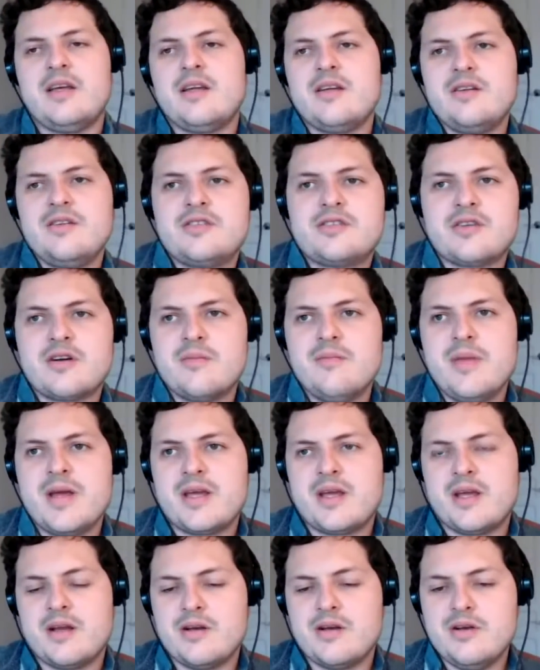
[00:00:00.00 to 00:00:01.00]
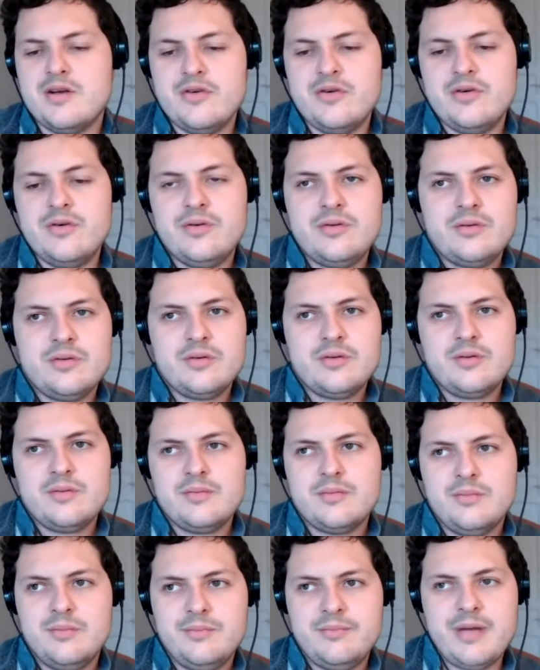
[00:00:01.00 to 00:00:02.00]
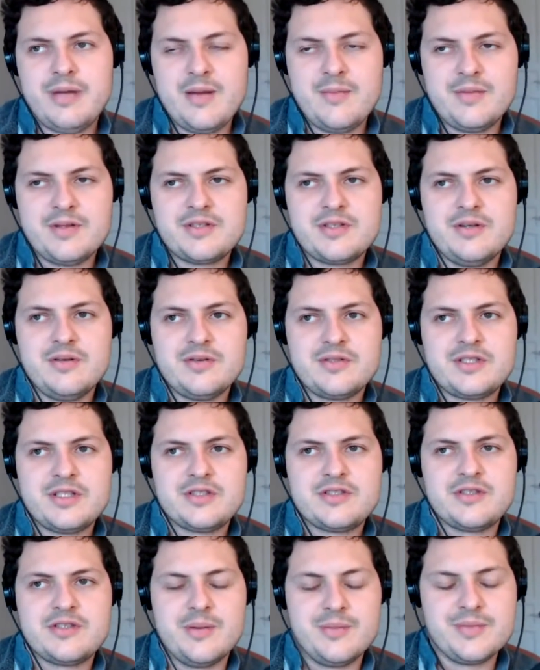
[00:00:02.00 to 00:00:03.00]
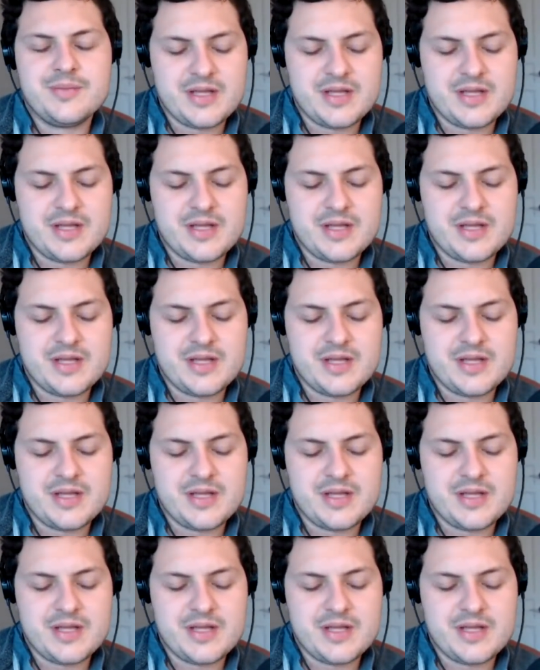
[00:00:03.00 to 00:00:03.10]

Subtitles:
it. You start making new payments and new systems.